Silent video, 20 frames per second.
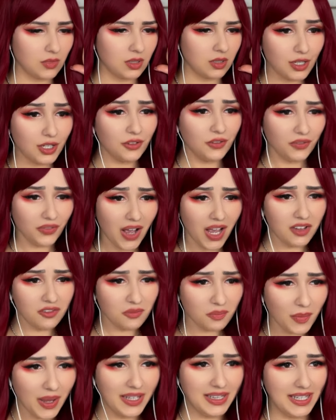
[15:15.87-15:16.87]
Only
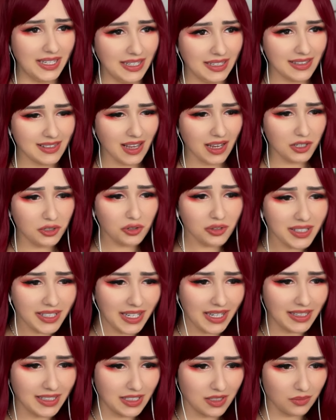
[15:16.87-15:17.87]
5 minutes? Are you
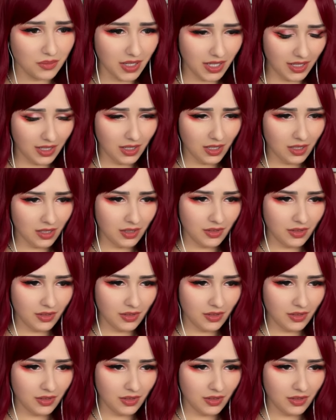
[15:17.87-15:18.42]
kidding me?